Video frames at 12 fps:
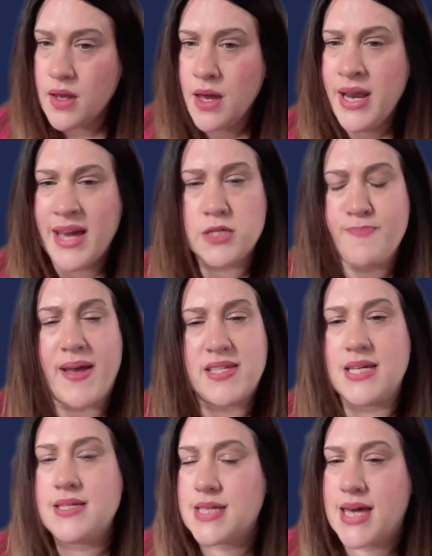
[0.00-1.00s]
and
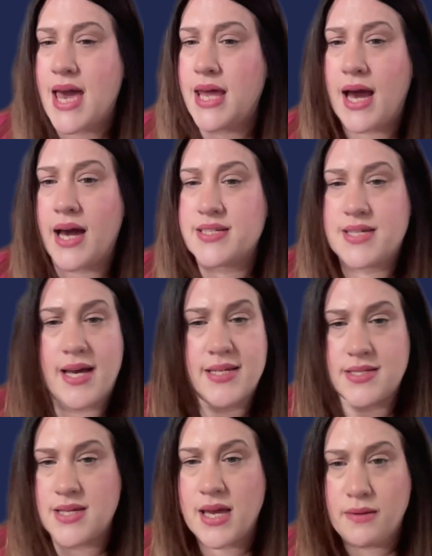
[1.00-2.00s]
expecting to gain
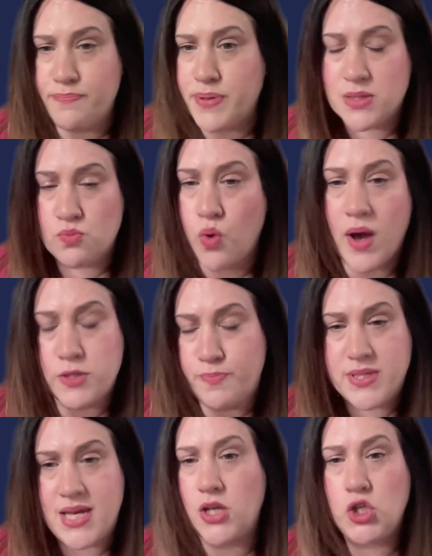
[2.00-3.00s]
access in what is
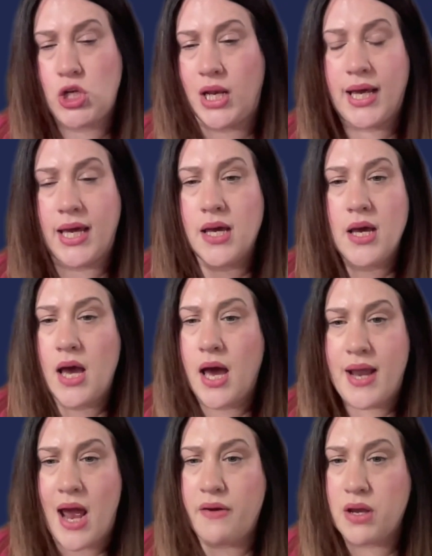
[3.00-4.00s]
potentially
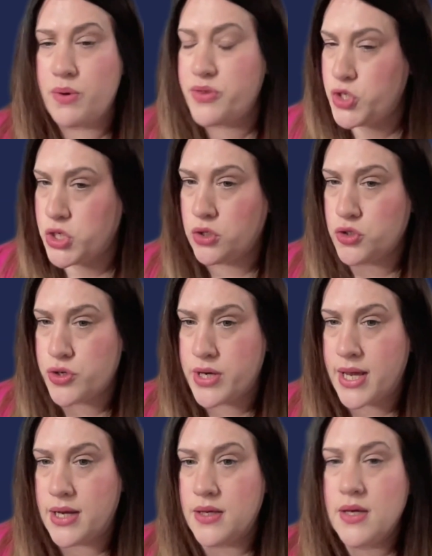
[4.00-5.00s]
an area with children
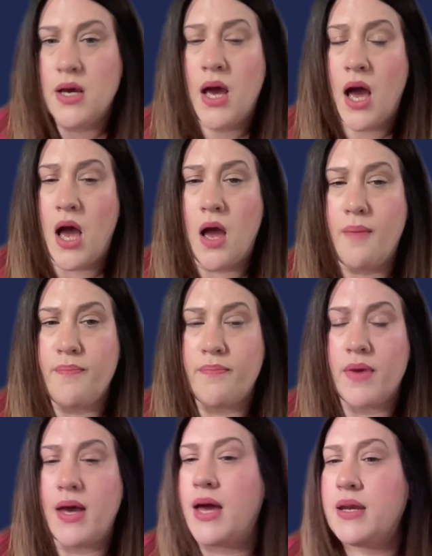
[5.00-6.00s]
in.
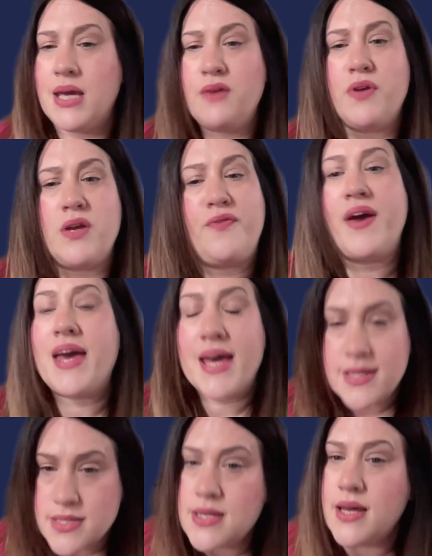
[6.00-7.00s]
And even if it
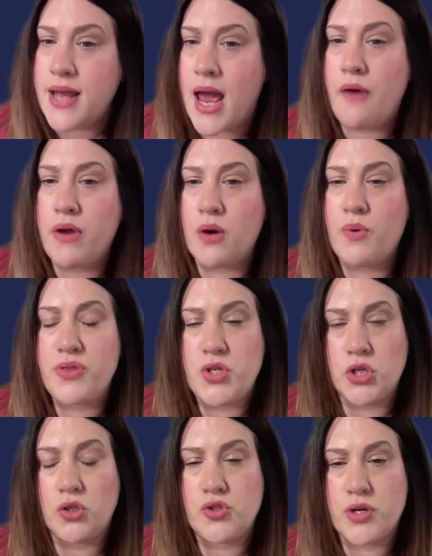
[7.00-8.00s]
isn't an area with
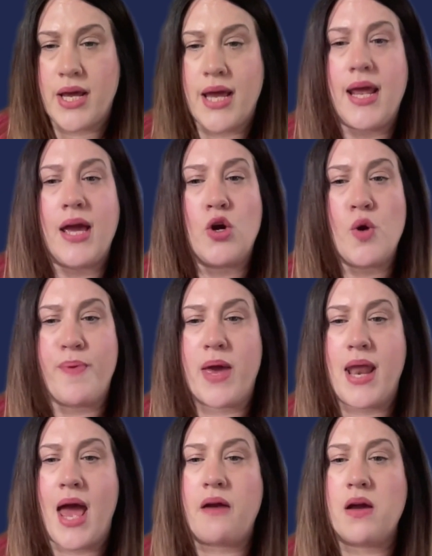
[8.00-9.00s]
children in, it could be
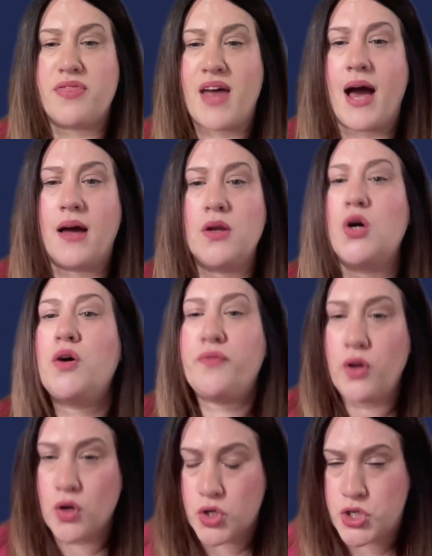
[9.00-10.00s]
an area that
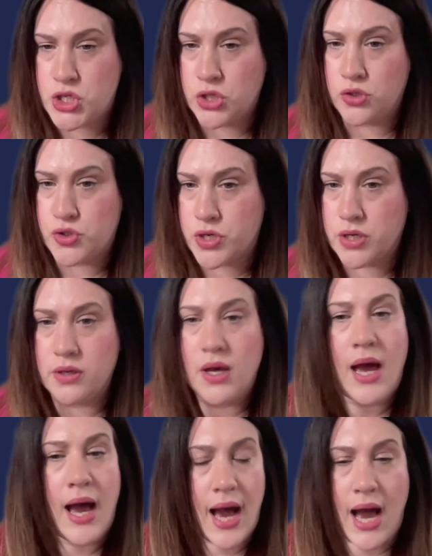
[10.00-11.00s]
overlooks children,
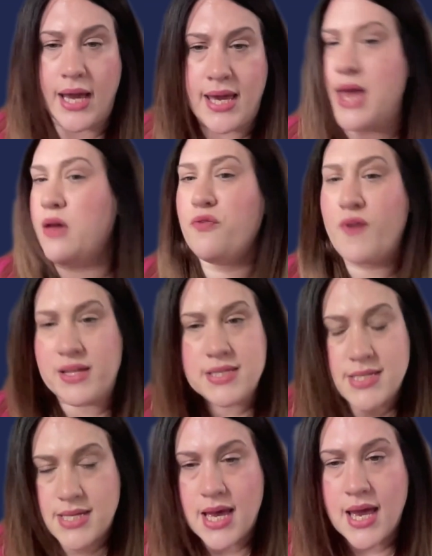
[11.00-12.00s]
i.e.
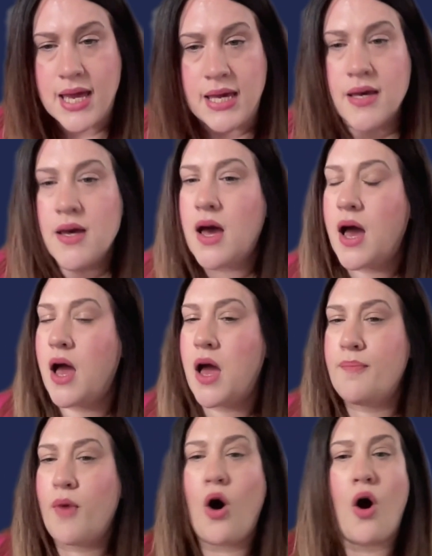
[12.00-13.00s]
fencing
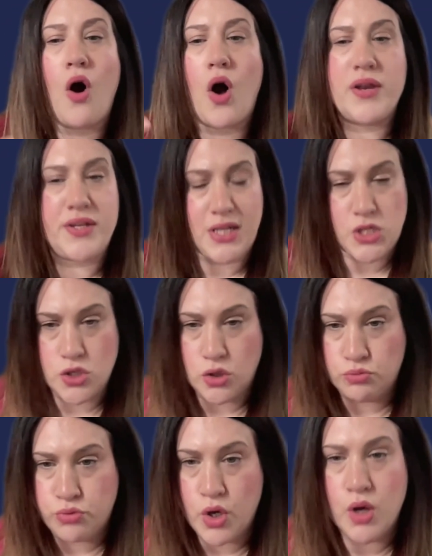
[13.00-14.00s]
or an
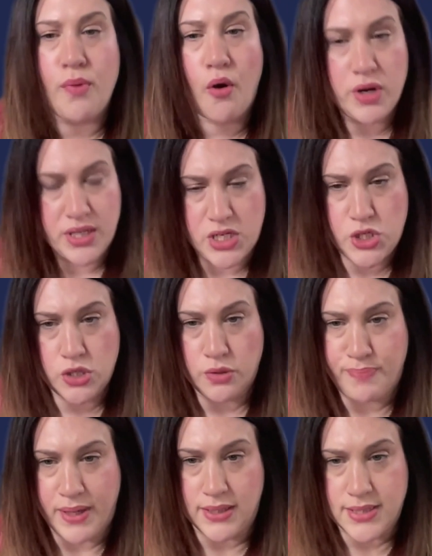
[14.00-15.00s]
additional room or an additional
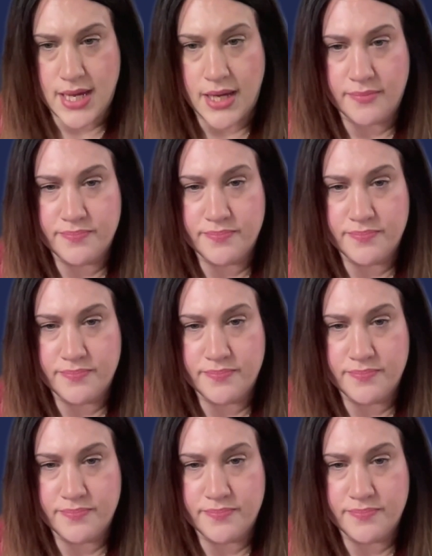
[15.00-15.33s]
building.